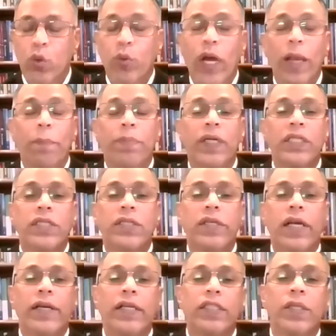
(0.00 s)
So, while
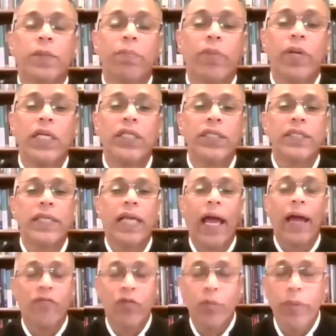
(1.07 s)
personal disciplines
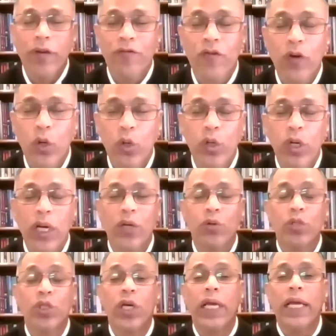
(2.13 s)
have to be followed
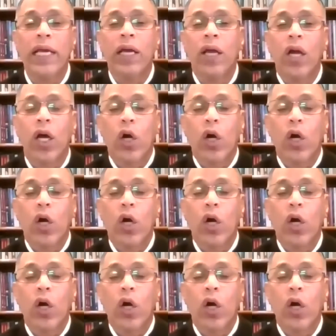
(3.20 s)
individually,